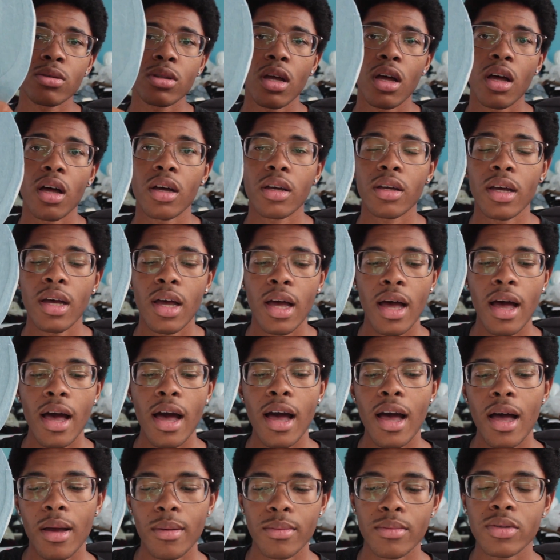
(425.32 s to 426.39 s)
long.
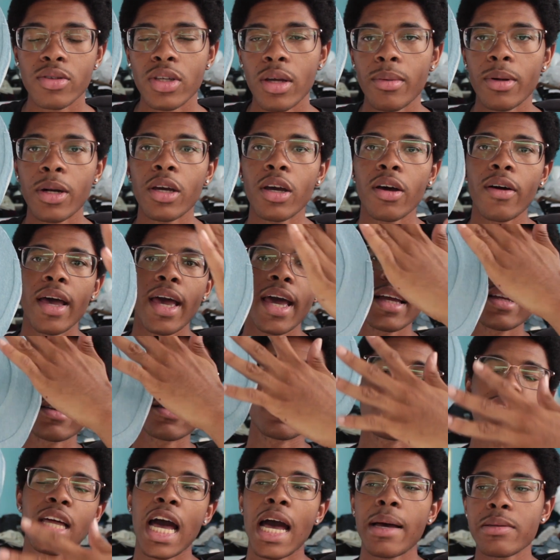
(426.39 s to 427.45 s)
So I'm gonna go ahead,
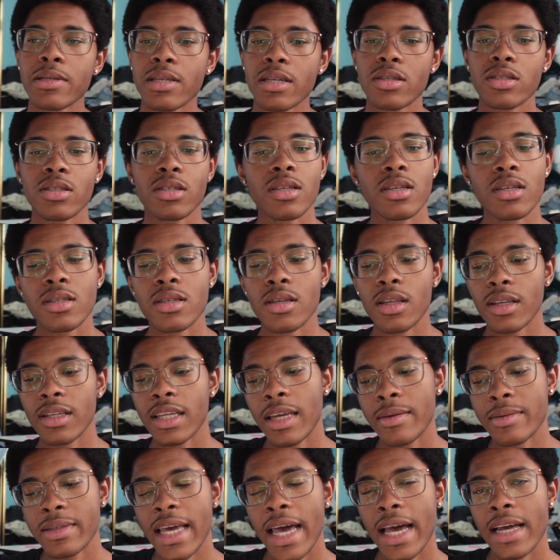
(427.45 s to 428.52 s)
top stitch these so the
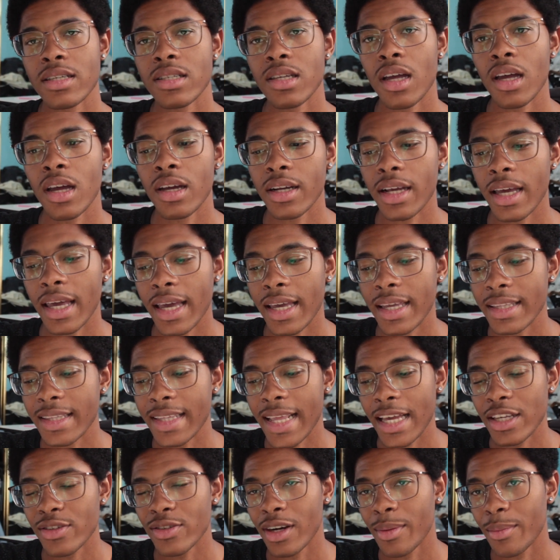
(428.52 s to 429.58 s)
name tag's on, and
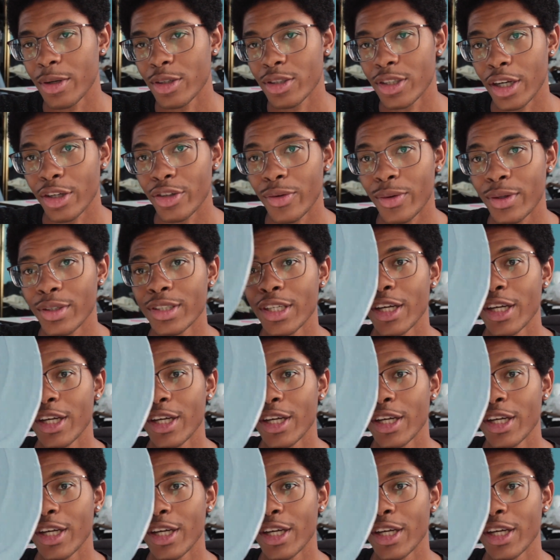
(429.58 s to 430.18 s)
that's what I'm gonna start doing.